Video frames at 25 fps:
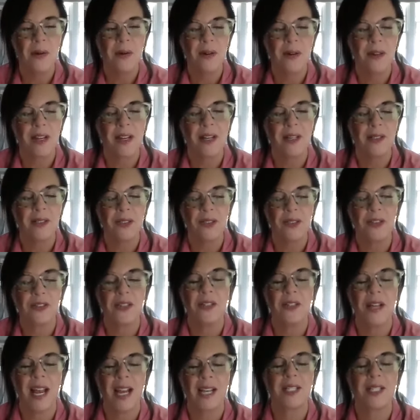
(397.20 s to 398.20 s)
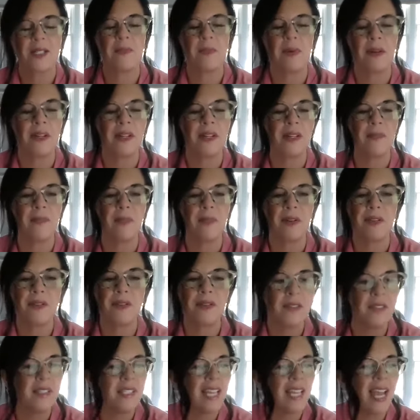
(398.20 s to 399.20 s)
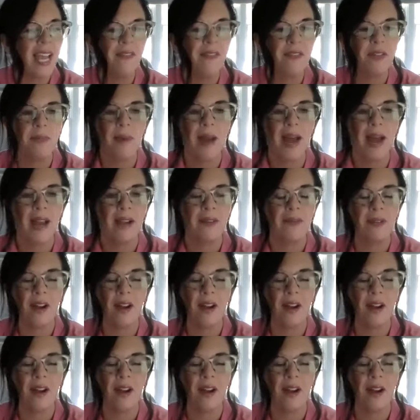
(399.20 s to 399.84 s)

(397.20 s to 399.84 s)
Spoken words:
horticultural expert, and we're thrilled to have you back,